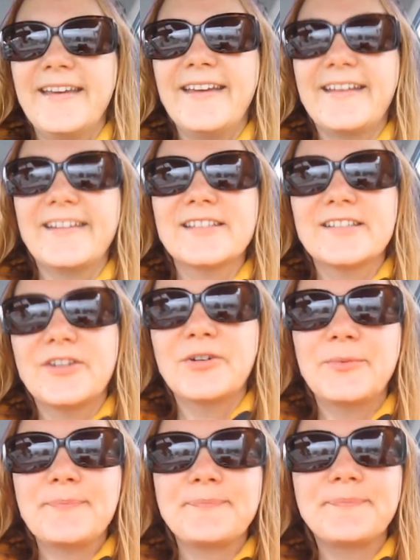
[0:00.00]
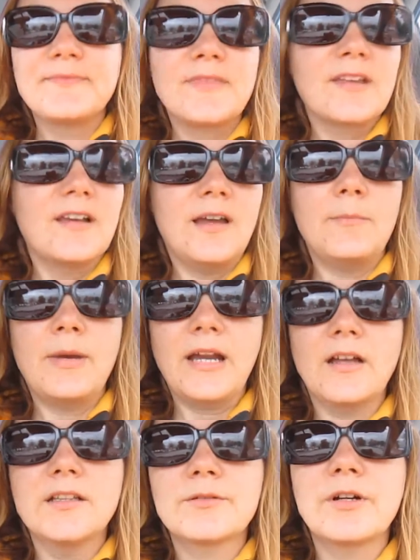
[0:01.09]
Hey guys, so I'm back
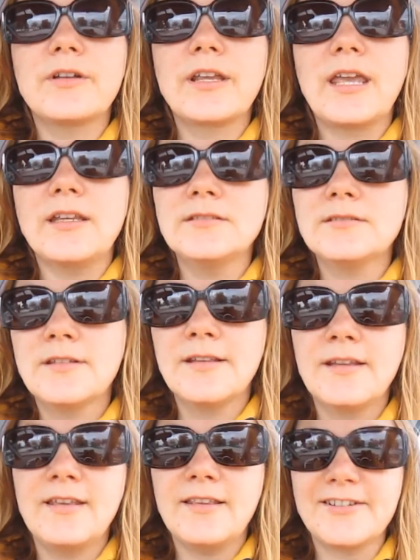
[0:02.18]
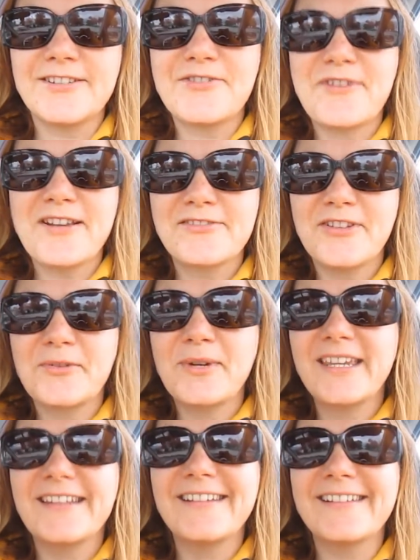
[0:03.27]
on the road again. There's no rest for the
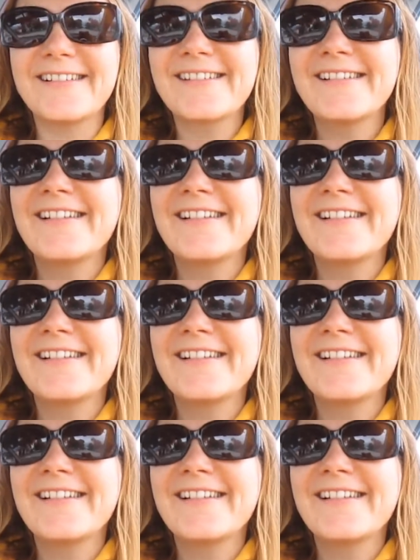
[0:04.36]
wicked here.